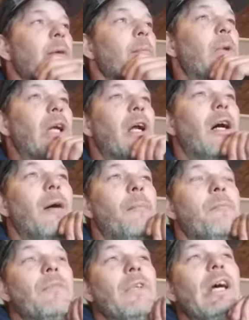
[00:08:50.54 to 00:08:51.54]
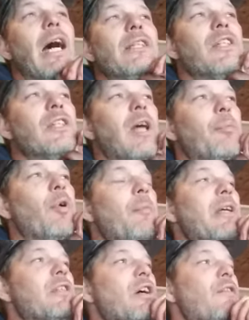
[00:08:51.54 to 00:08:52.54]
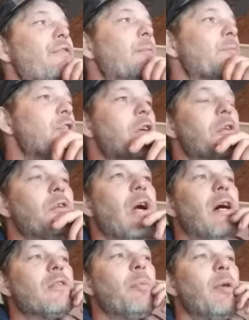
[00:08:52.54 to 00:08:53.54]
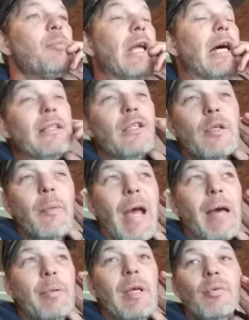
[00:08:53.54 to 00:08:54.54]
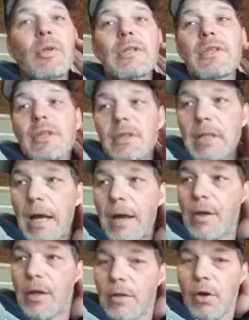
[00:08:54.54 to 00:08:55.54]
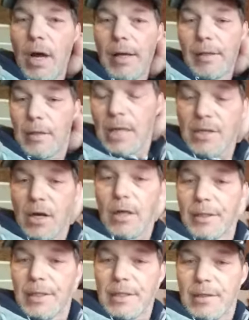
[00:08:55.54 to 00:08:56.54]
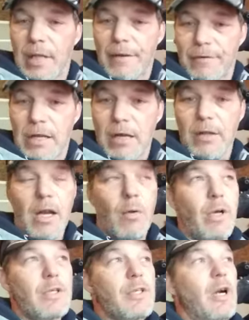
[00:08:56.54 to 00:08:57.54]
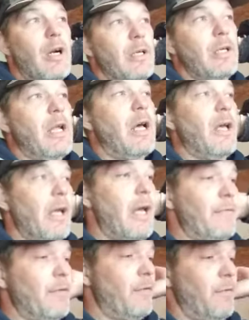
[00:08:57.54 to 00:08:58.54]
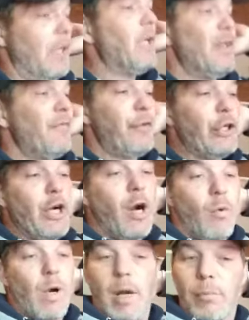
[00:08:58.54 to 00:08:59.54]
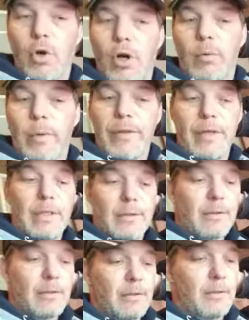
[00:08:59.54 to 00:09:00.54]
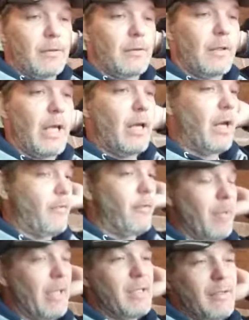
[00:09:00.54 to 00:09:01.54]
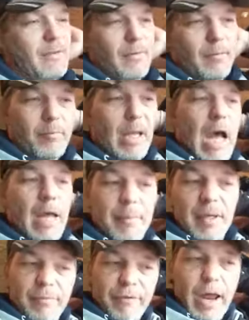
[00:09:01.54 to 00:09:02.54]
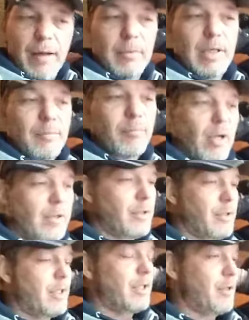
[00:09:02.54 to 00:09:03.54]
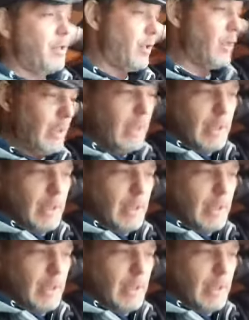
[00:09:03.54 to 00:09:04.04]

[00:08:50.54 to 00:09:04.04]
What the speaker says: But I just separate myself from certain crowds and people. Not that they're bad people. It's just I started this lifestyle that I want to start, and I have to figure out where I'm going with it. And everybody's behind me, family, brother, sister.